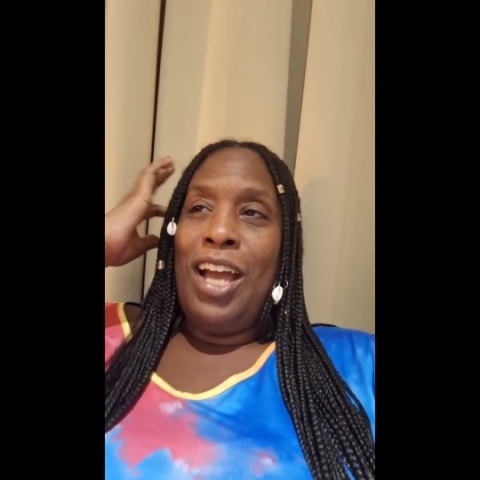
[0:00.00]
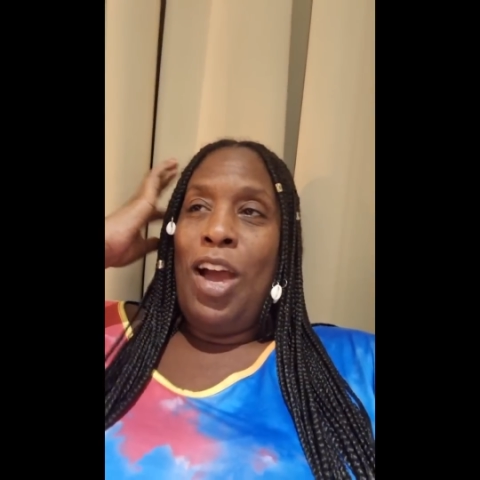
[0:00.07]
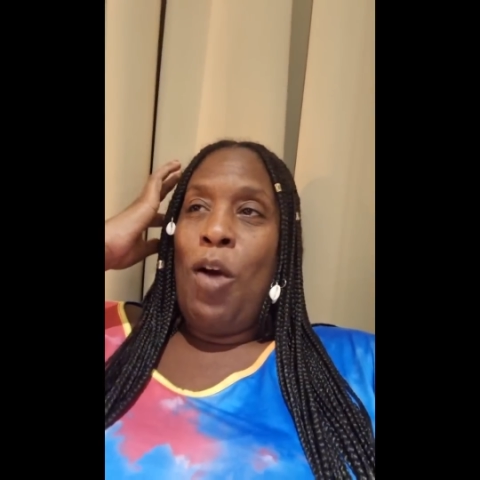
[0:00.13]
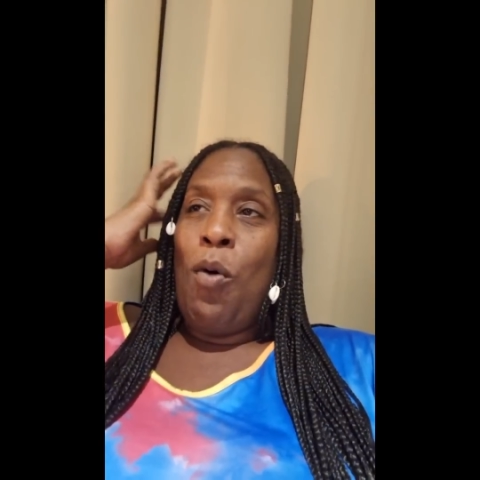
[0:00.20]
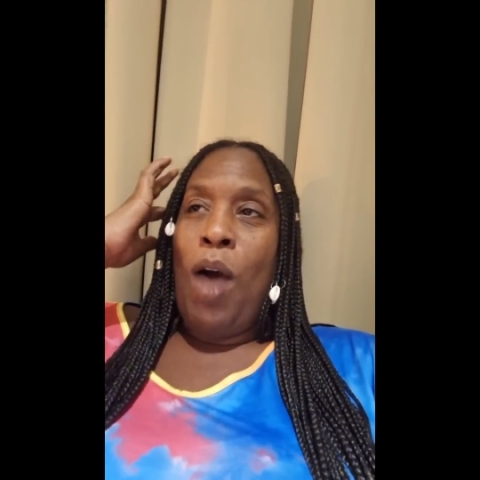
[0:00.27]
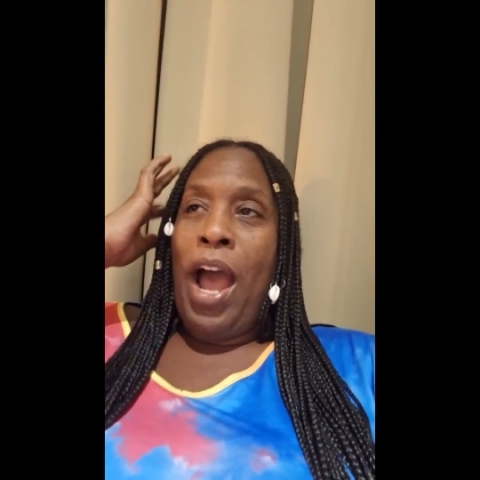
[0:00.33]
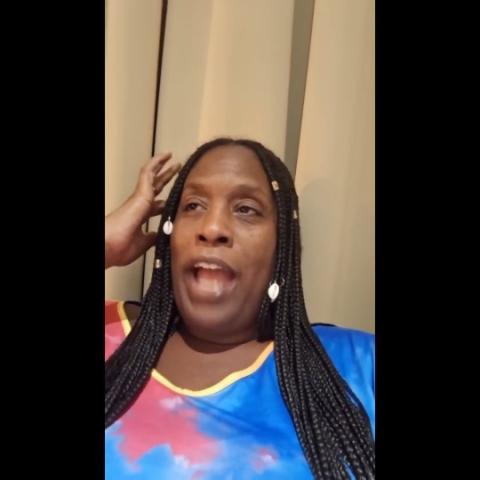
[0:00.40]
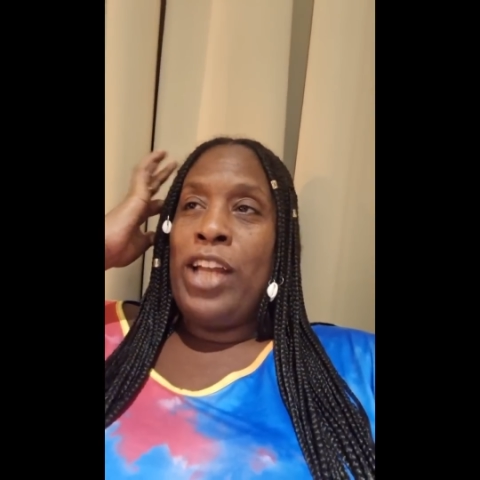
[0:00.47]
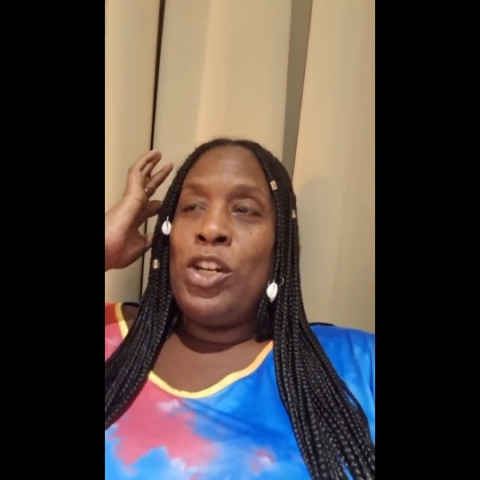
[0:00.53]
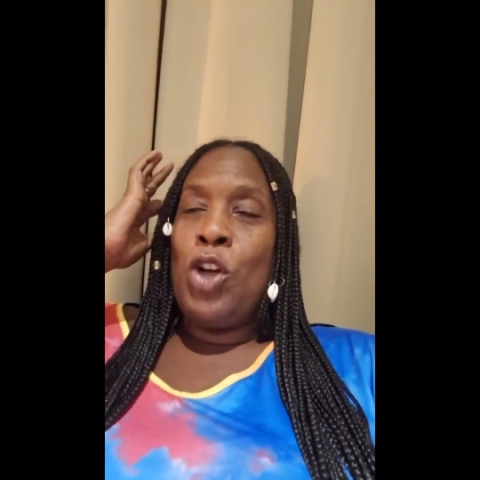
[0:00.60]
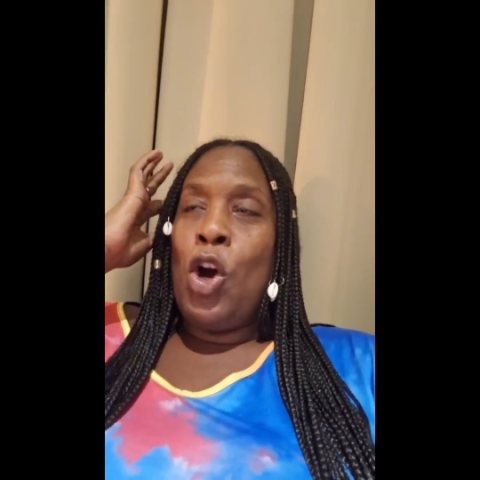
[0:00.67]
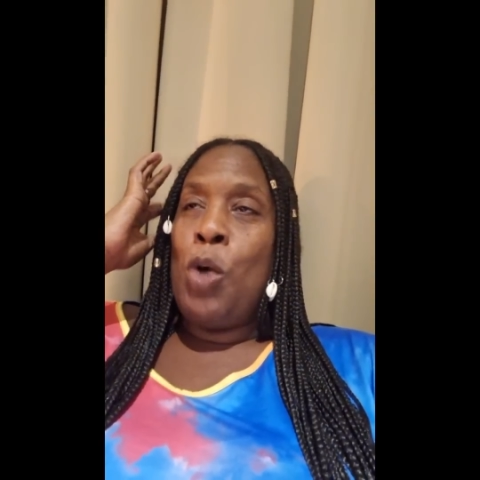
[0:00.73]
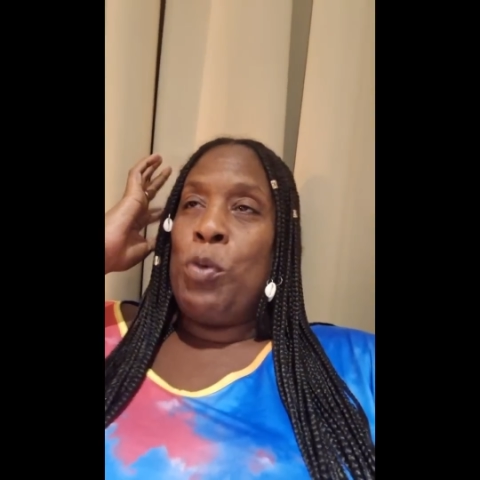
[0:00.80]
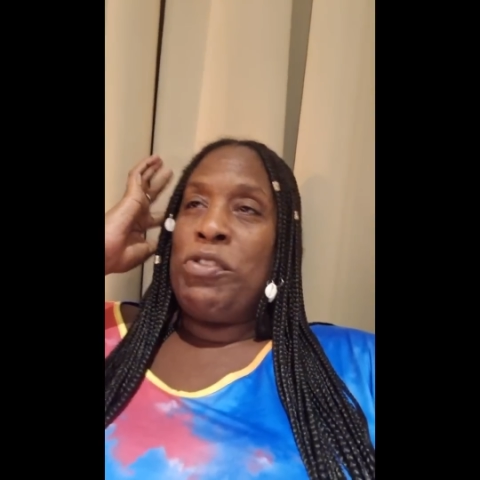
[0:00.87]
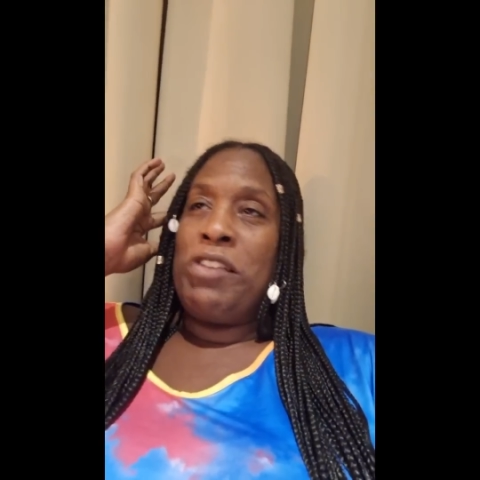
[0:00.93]
Well, I didn't
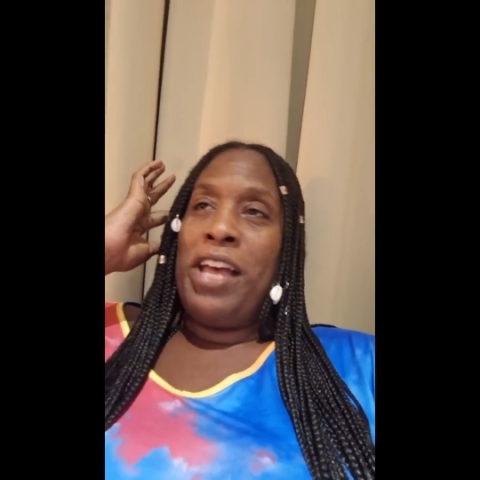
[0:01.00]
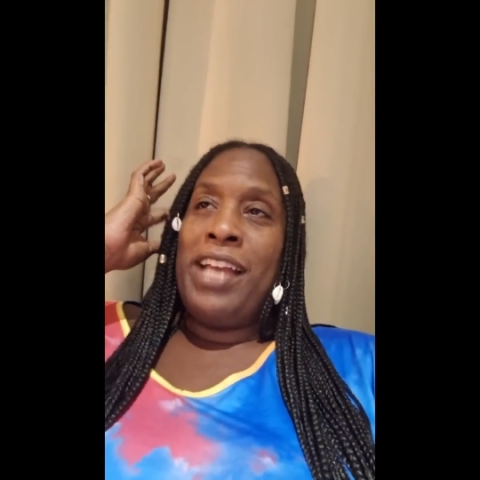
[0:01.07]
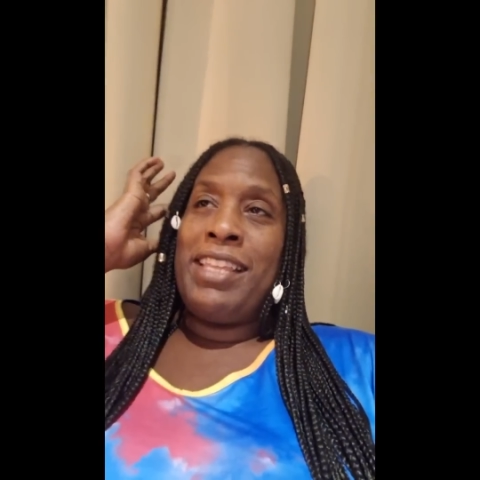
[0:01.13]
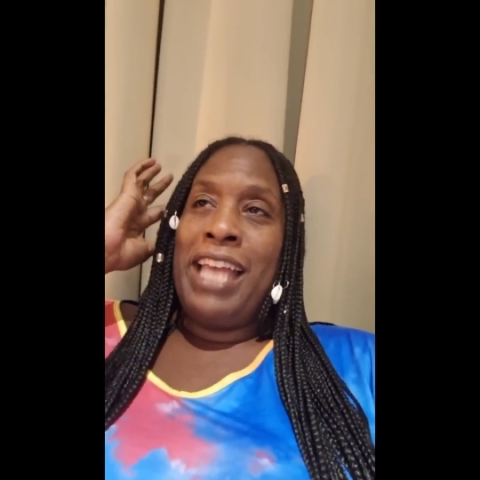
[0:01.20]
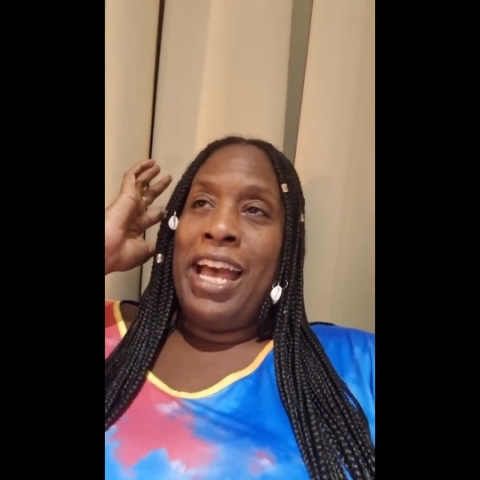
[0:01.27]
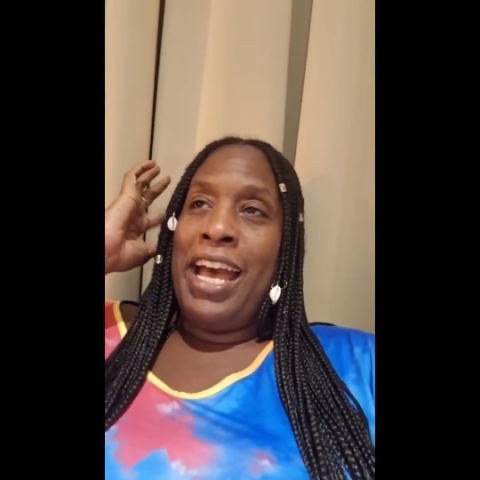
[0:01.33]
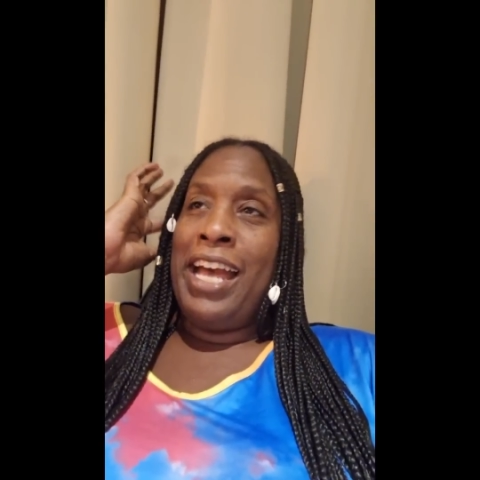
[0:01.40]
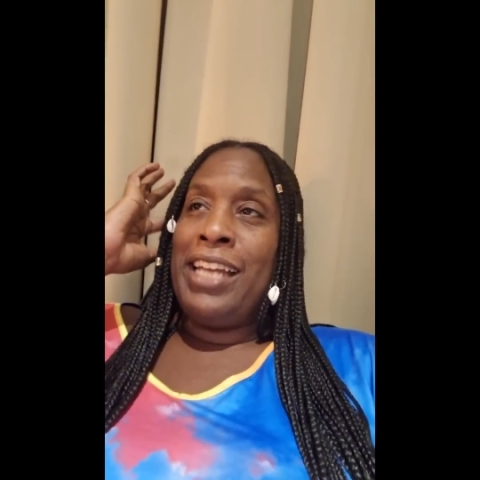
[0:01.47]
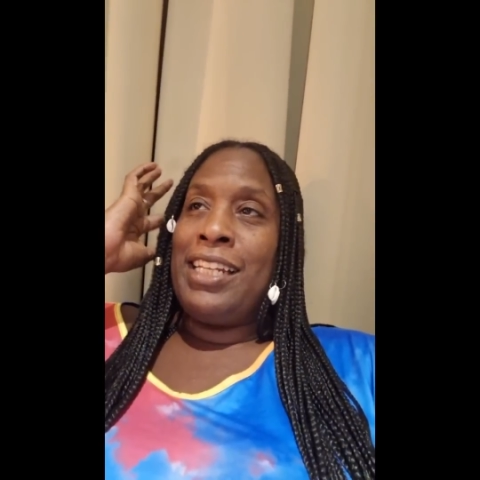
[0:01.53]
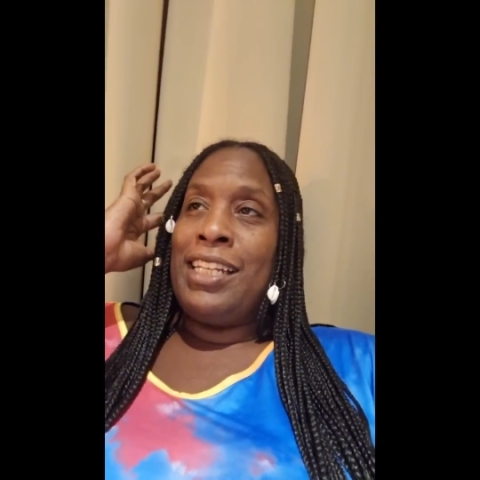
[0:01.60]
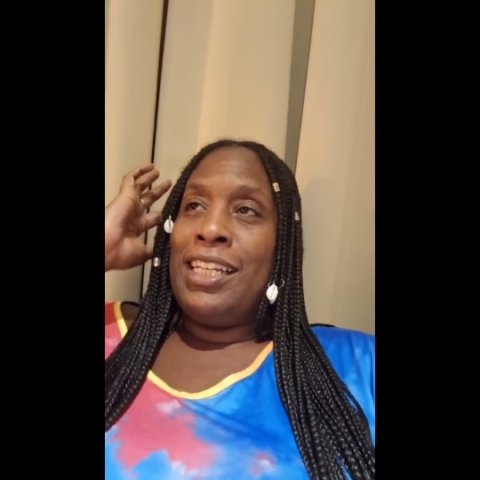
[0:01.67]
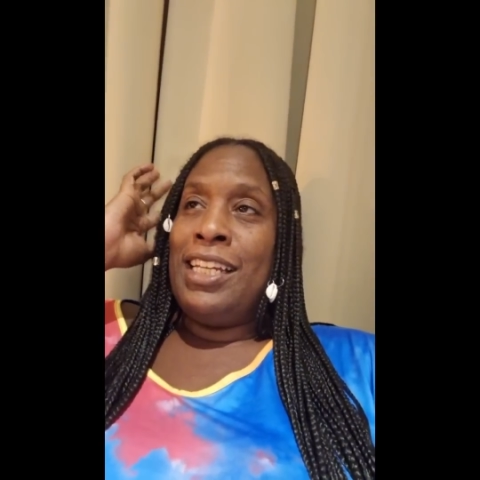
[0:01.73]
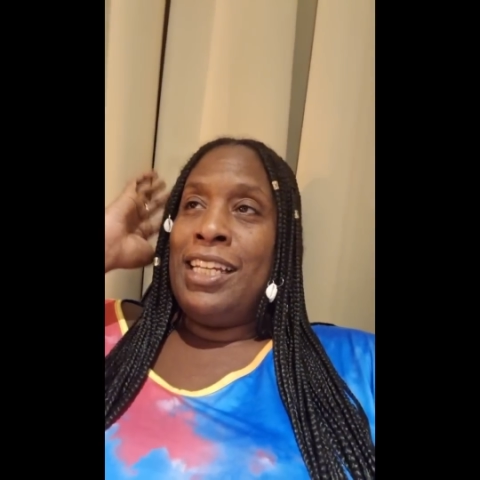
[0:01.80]
know it was like that.